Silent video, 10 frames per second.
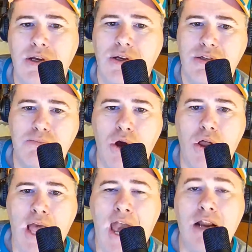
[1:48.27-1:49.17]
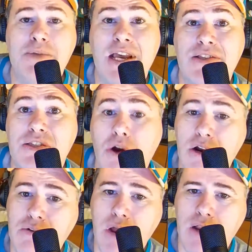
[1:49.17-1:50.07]
Jamal Adams, and
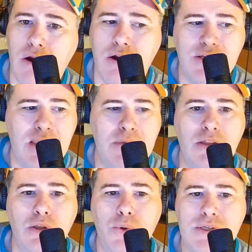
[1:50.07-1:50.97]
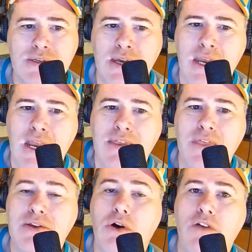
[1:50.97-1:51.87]
starting right guard Damian Lewis. And
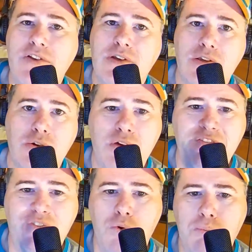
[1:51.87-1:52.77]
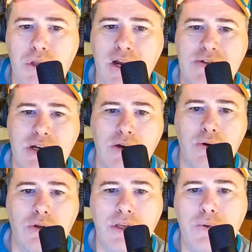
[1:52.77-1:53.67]
then the Dolphins also have 4 players that are
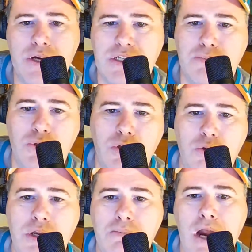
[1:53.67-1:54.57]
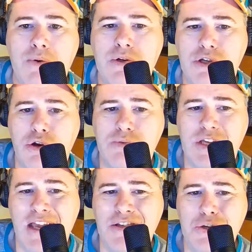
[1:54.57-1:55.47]
currently questionable, including Byron Jones
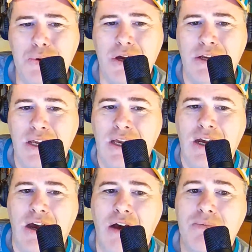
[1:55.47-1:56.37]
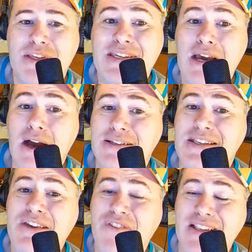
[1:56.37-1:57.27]
and Tua. The Seahawks
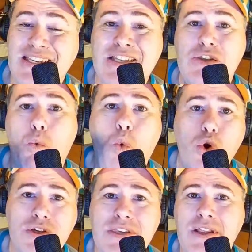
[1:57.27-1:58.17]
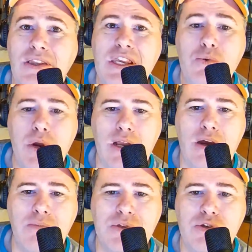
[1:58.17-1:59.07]
defense is the worst in the league when it
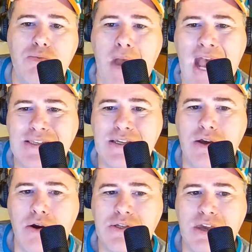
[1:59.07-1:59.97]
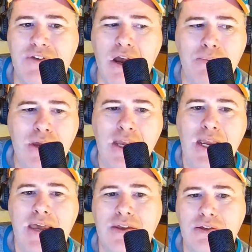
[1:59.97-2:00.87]
comes to passing yards given up,
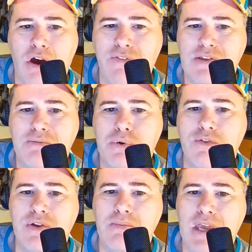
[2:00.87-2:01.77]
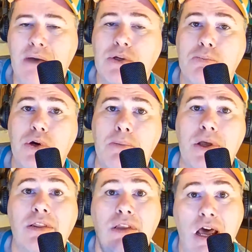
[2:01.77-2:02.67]
and the Dolphins have proven to be able to put up a lot